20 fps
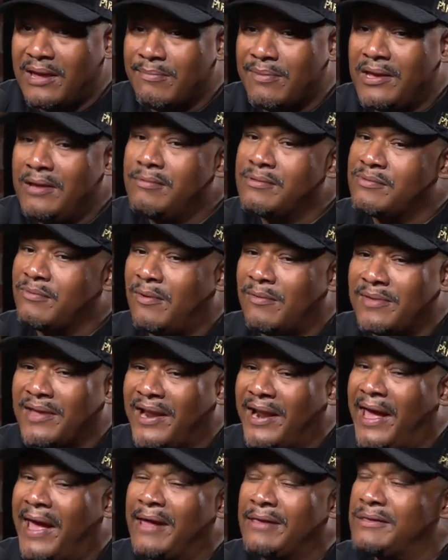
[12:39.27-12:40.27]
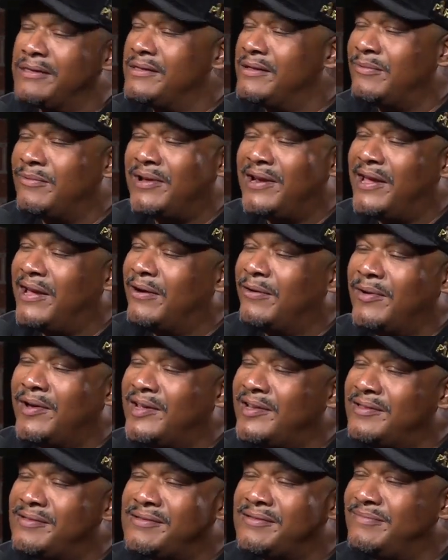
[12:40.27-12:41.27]
name, but he was the one with the glasses, the one they
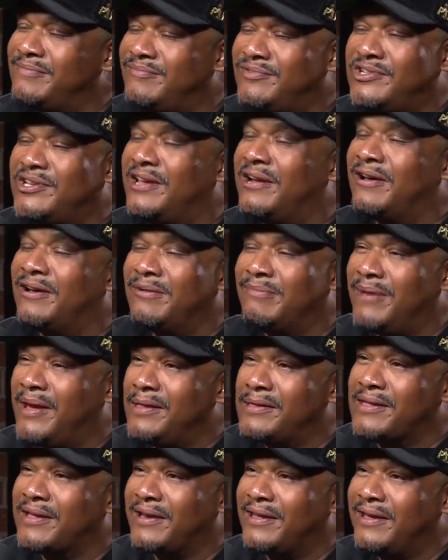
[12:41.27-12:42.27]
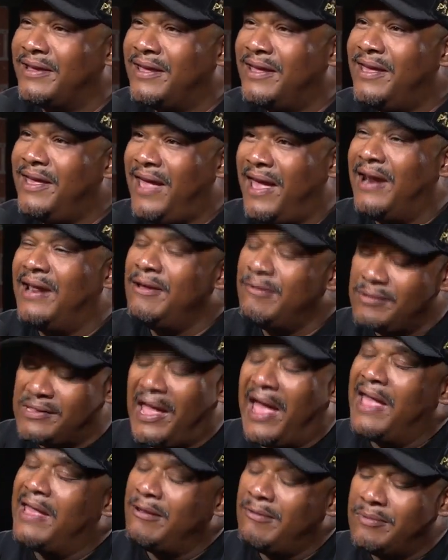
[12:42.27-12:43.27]
always shit on basically. And he
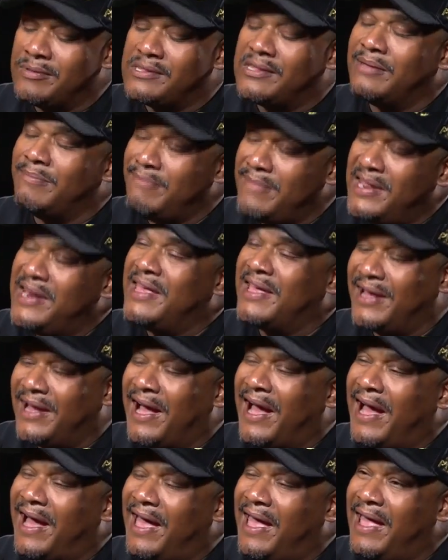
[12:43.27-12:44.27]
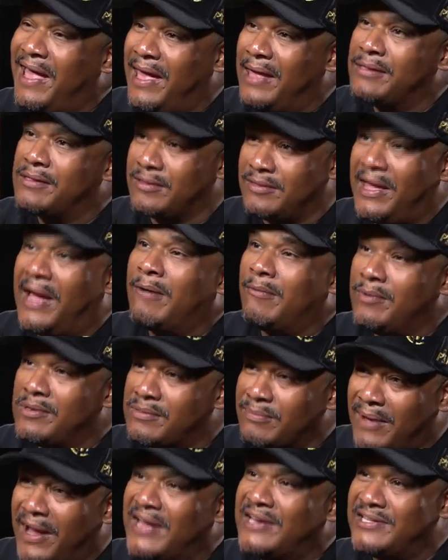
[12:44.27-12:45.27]
was the media guy, and so that
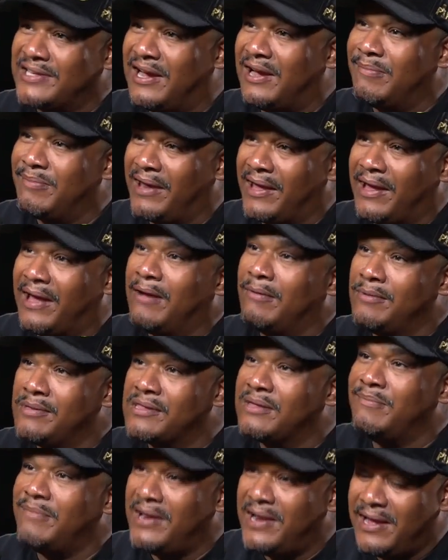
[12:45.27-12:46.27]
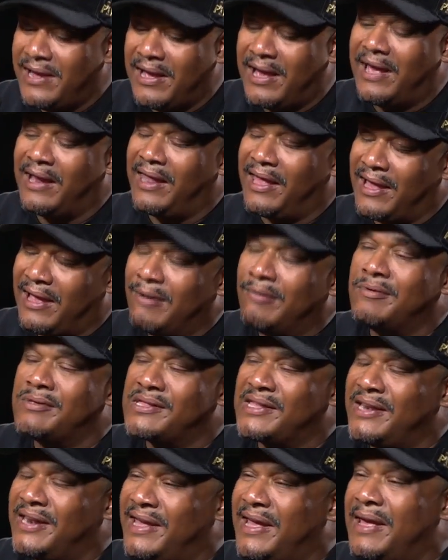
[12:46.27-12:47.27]
was my job. Like I was the media guy. Like I
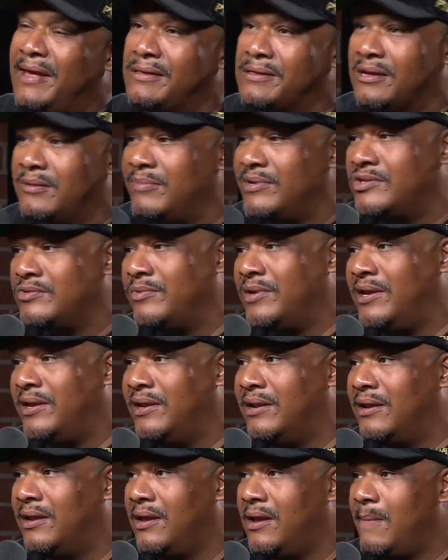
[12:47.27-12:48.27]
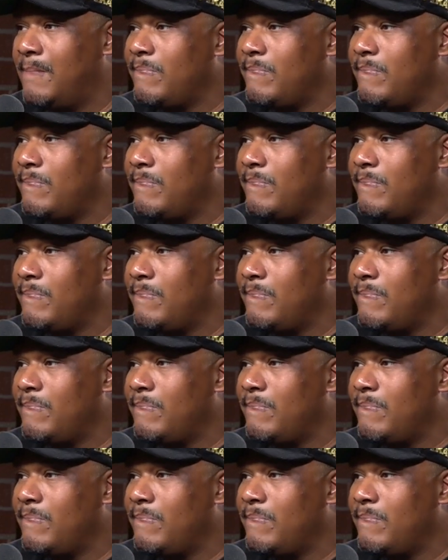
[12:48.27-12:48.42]
was the liaison between